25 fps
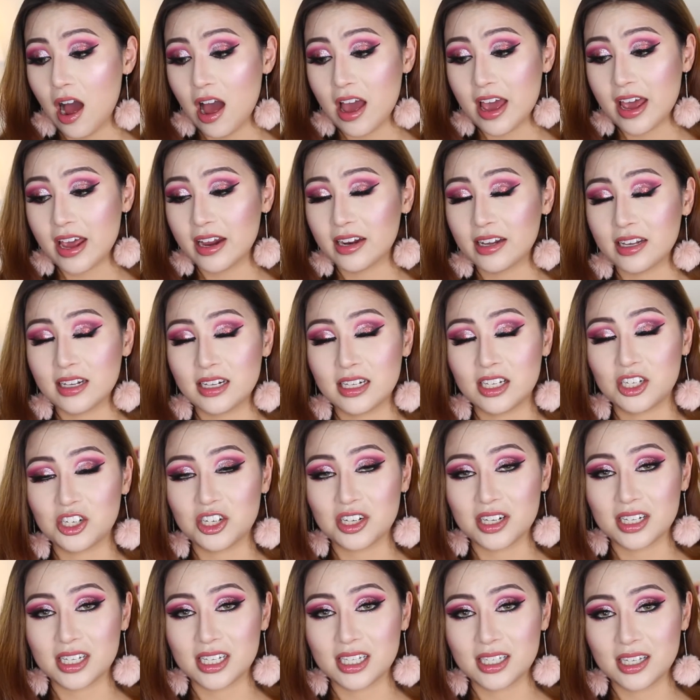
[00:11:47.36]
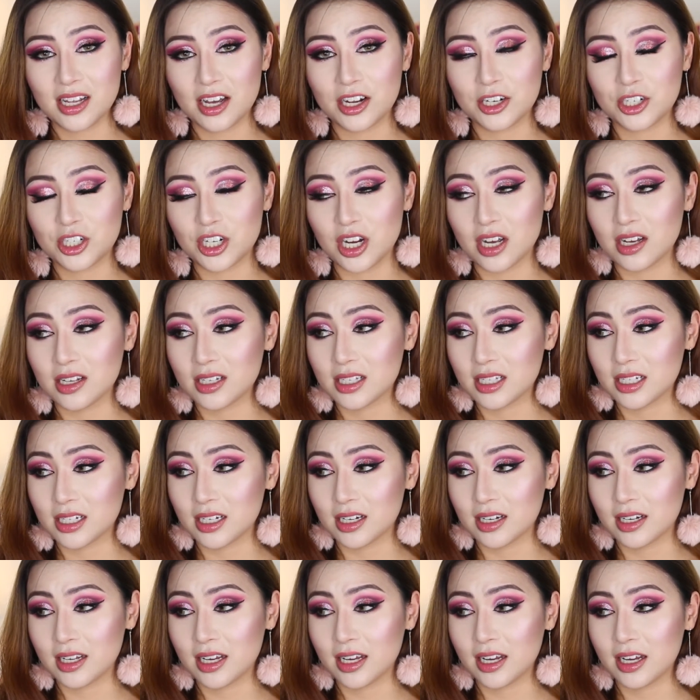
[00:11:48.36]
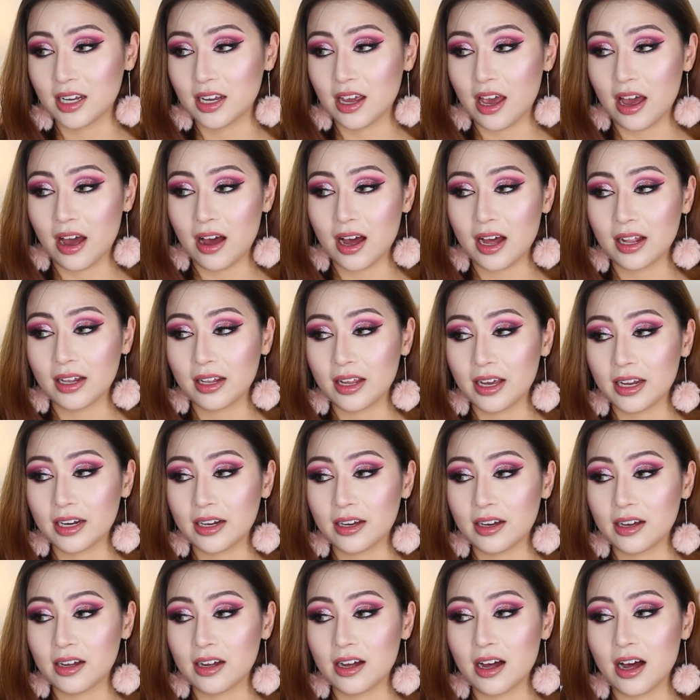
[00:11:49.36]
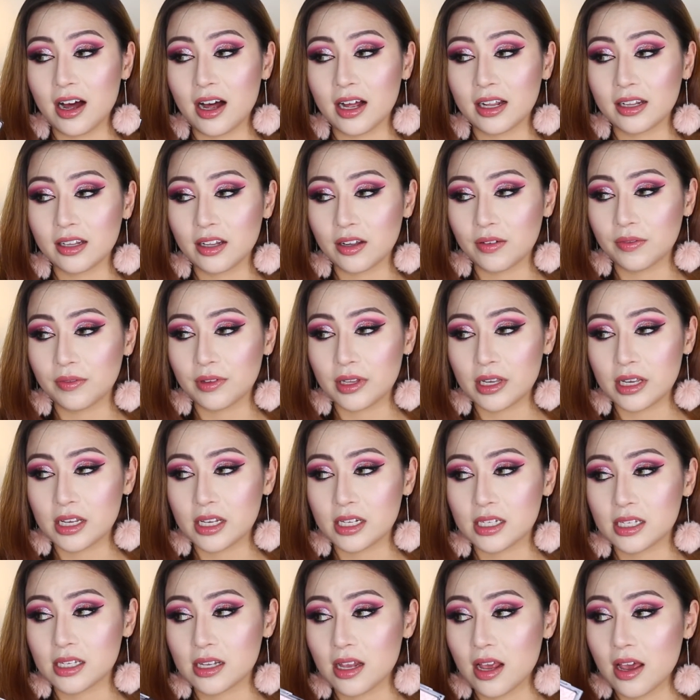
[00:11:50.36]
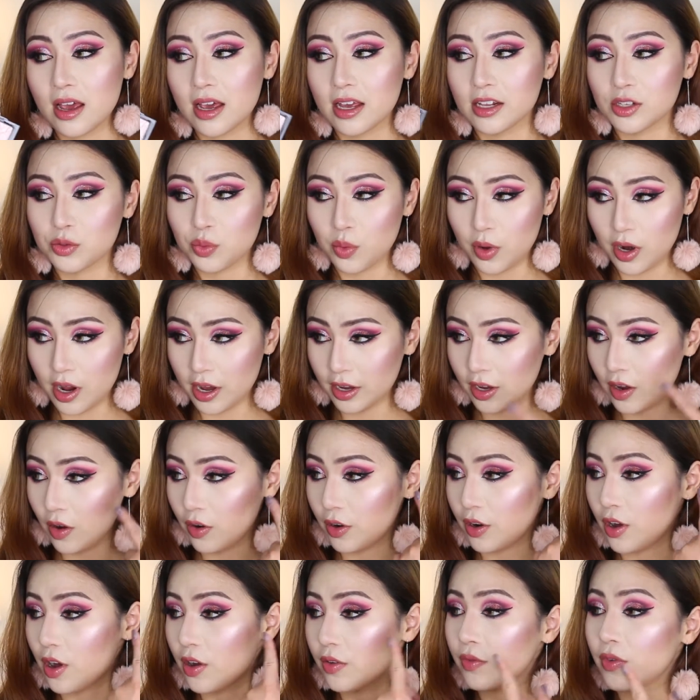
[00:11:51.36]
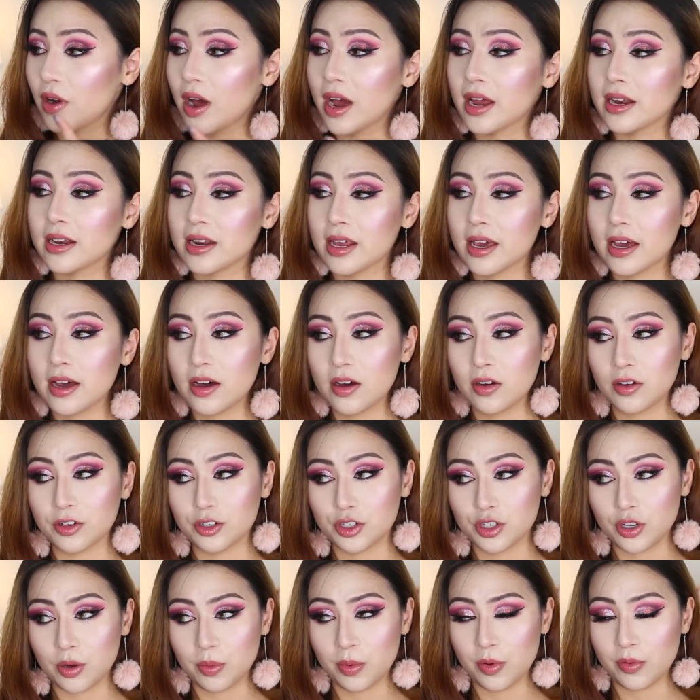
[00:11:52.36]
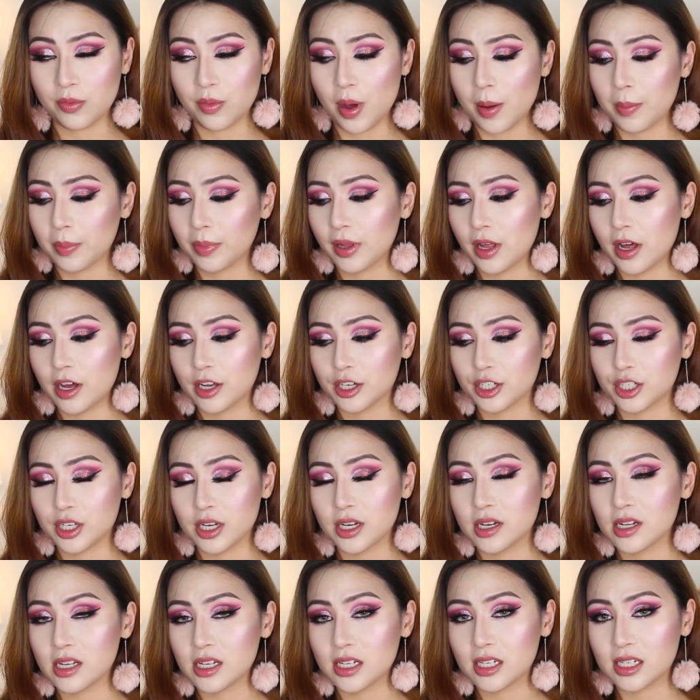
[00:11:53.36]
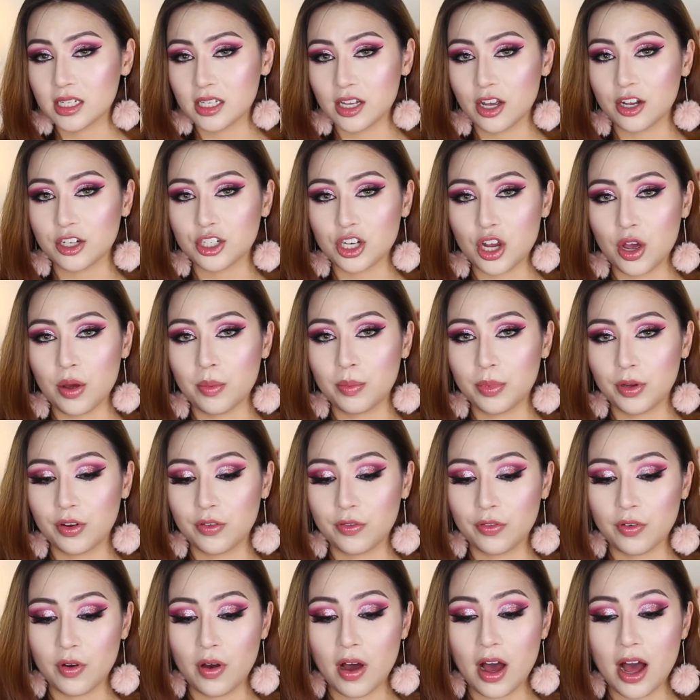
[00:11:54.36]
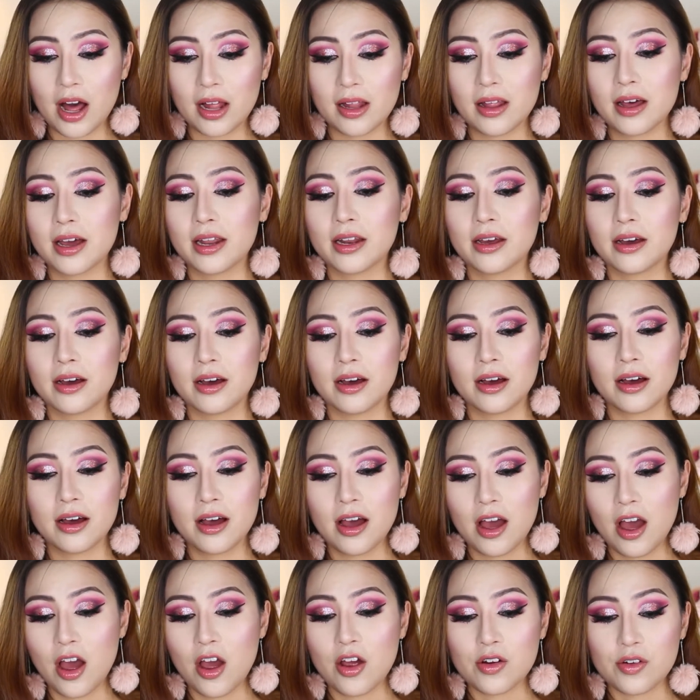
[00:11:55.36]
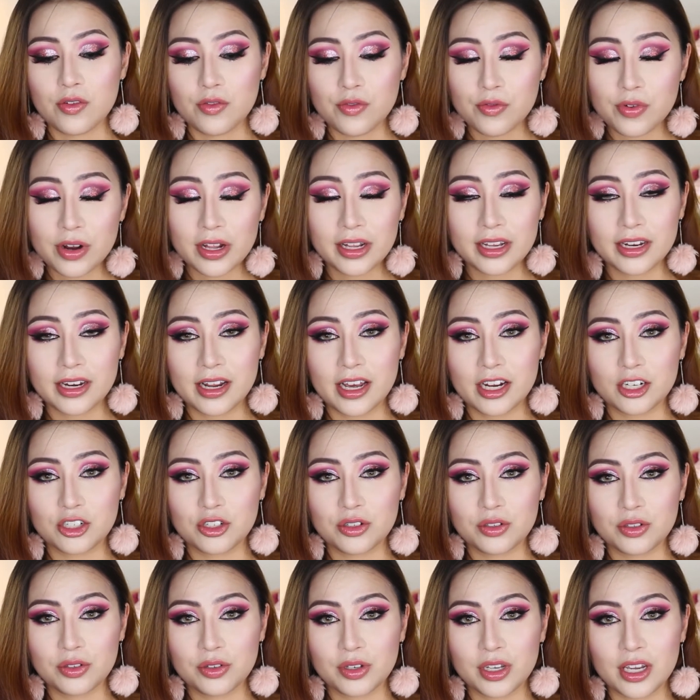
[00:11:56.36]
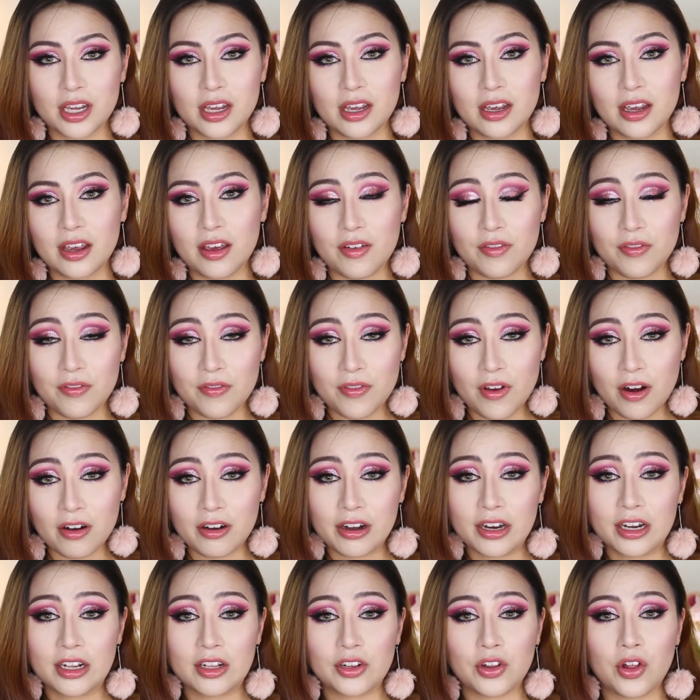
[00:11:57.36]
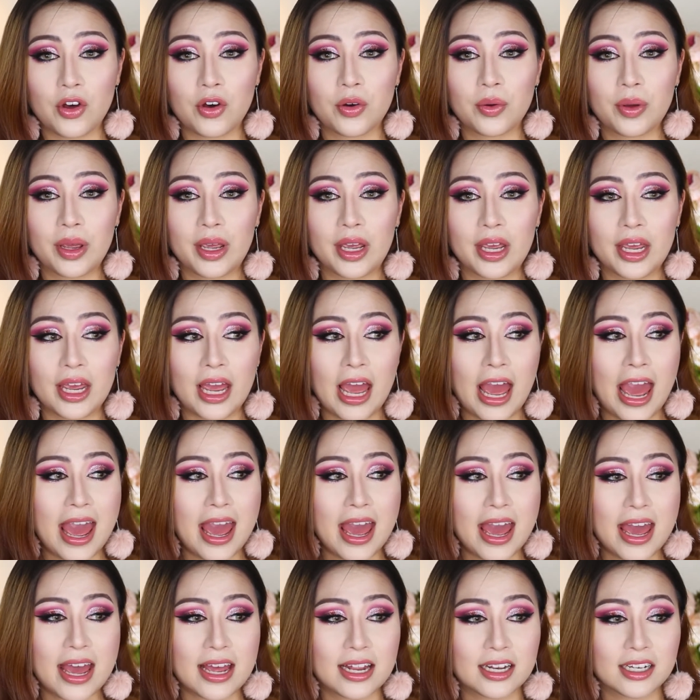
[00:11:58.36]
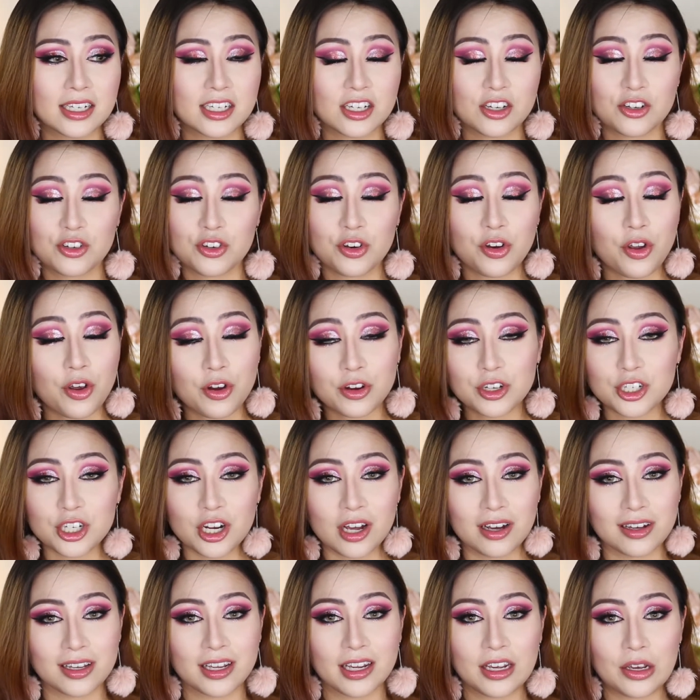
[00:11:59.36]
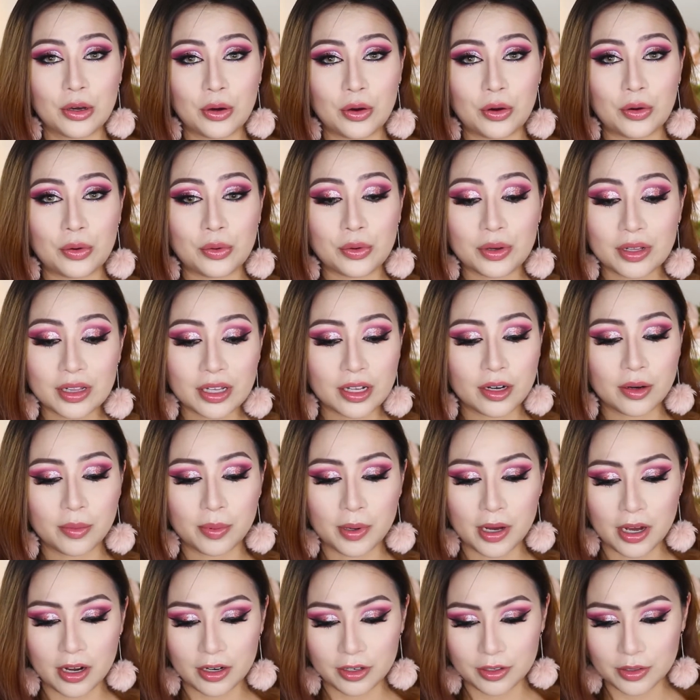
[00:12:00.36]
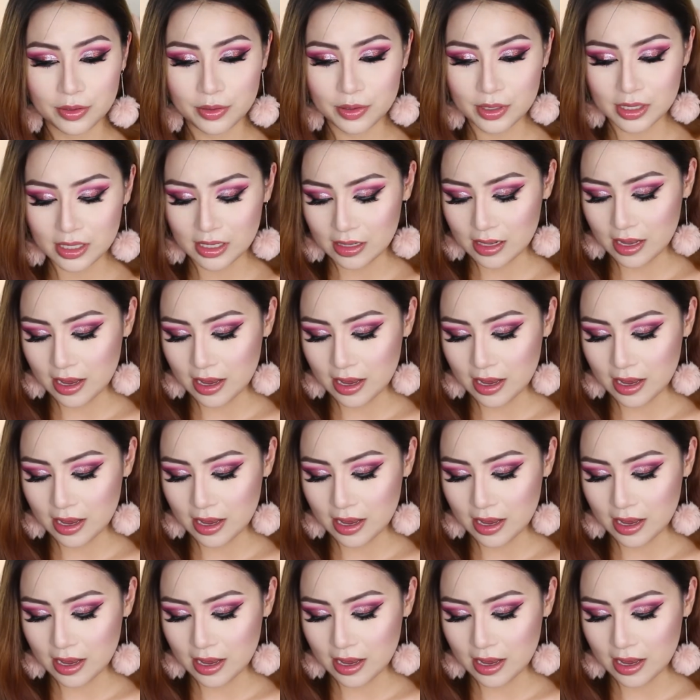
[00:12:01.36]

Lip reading: It is just such a stunning highlighter. I love this. It's what I got on right now on top of my blush. It is such a beautiful highlighter. Really natural looking, very glowy, and no chunky or glitter particles in